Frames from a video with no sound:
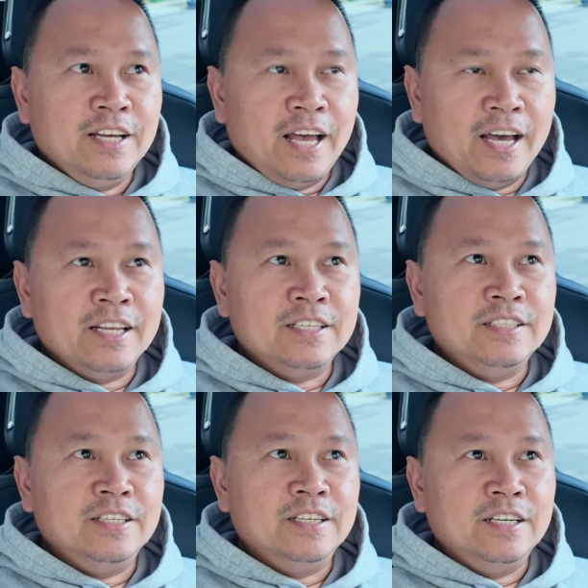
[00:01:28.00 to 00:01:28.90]

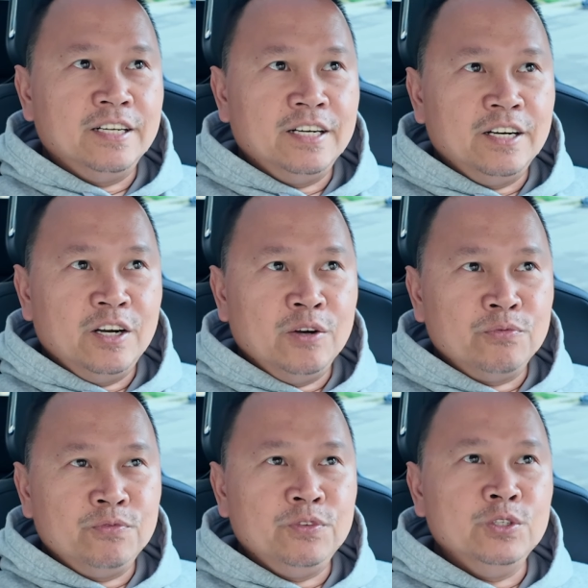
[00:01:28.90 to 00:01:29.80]
had a
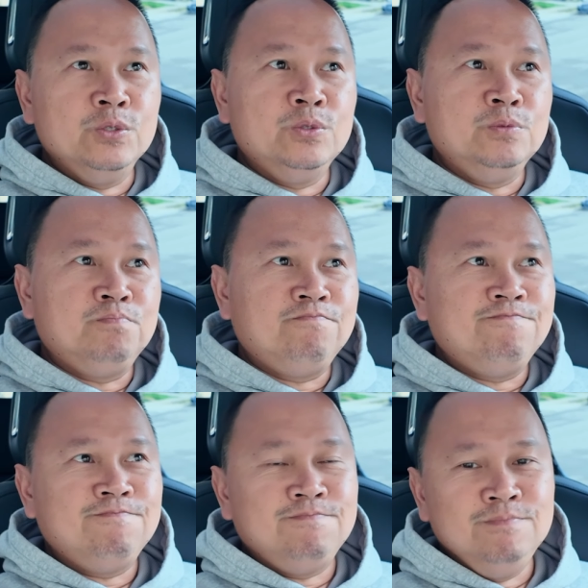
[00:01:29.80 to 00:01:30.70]
few
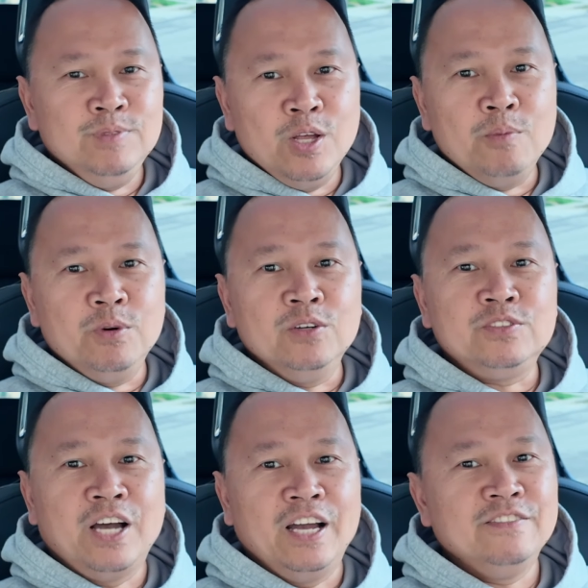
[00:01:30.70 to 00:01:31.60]
number of
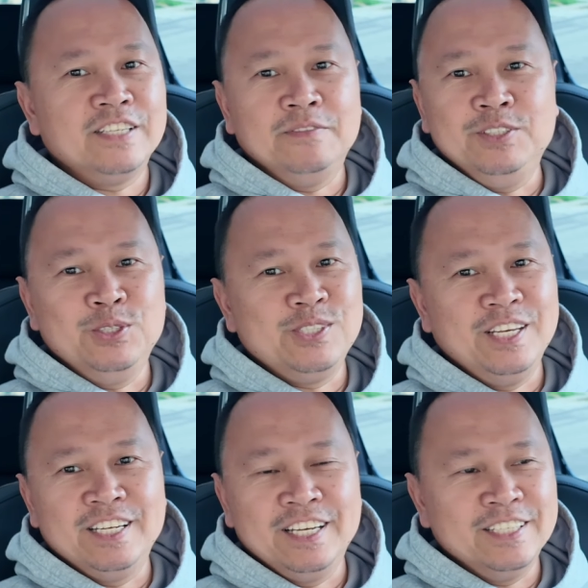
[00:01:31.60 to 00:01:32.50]
times I've used
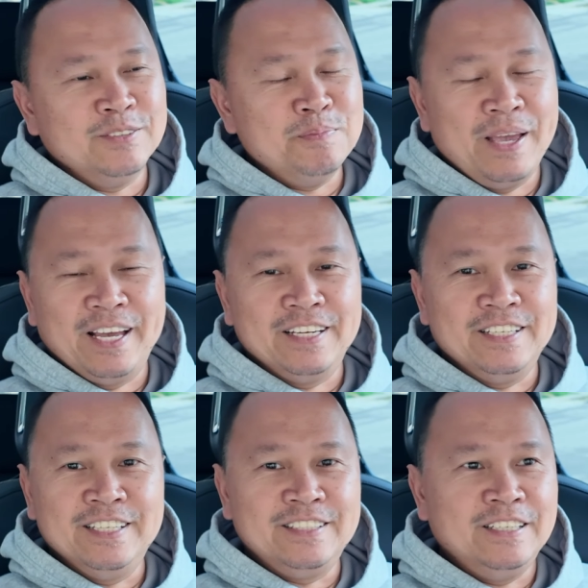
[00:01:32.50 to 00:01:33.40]
it, and
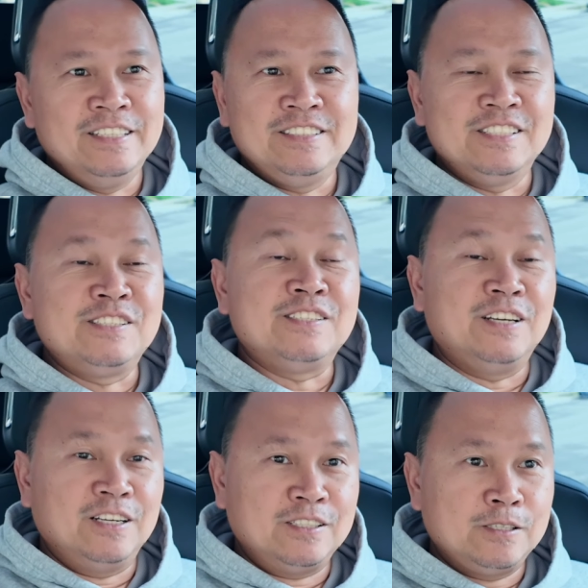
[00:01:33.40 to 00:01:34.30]
man, it just
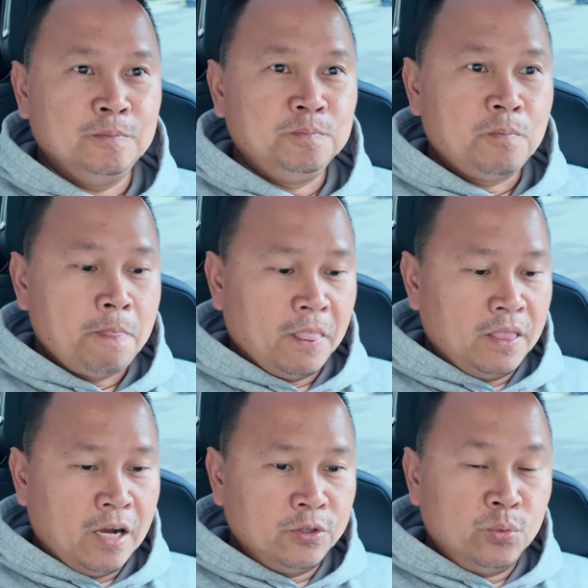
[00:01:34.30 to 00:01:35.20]
sucks.
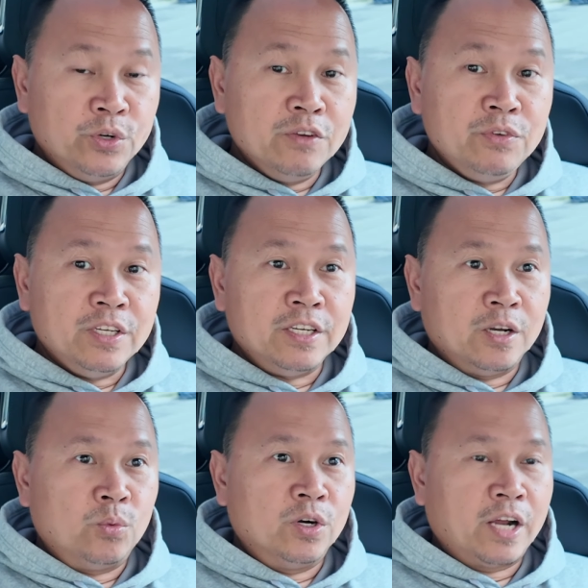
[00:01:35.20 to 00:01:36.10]
Now the Rivian
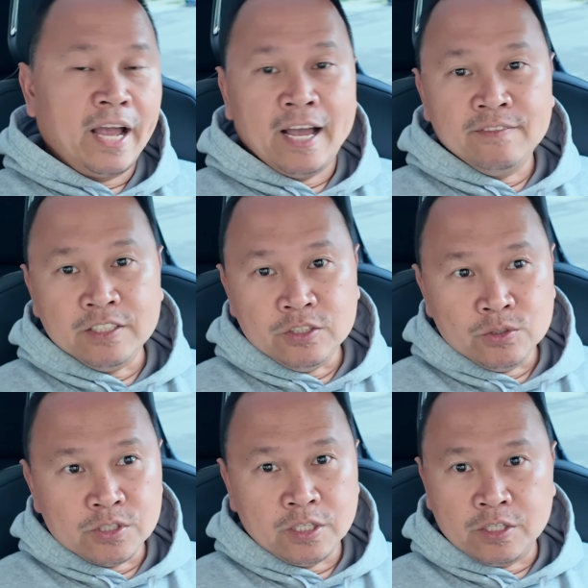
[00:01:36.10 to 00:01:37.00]
network, I haven't
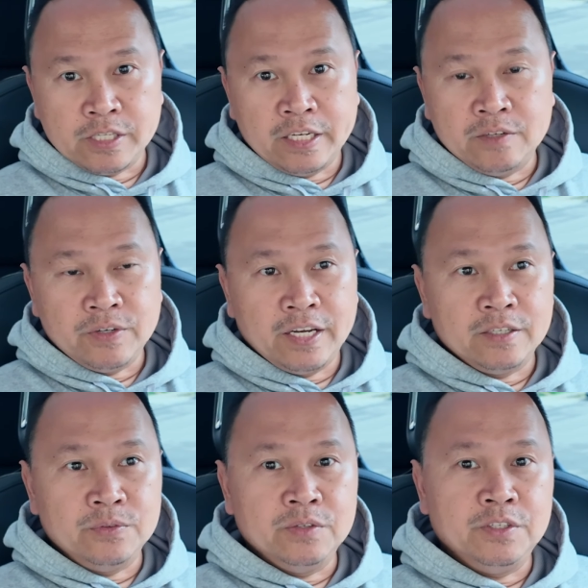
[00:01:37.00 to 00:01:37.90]
used it because I never
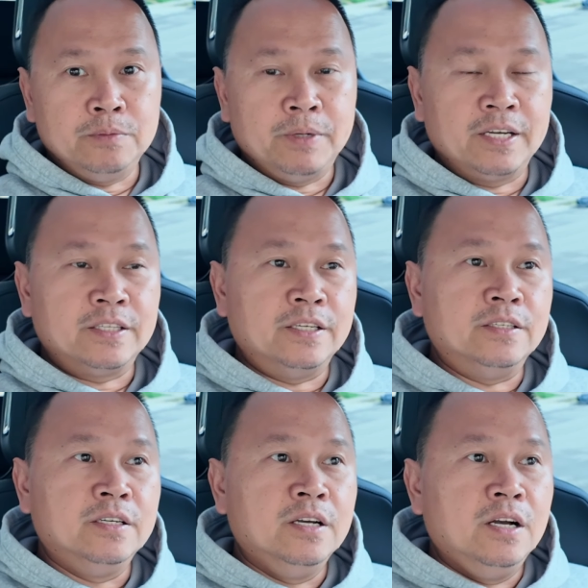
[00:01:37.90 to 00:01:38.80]
had a Rivian back then.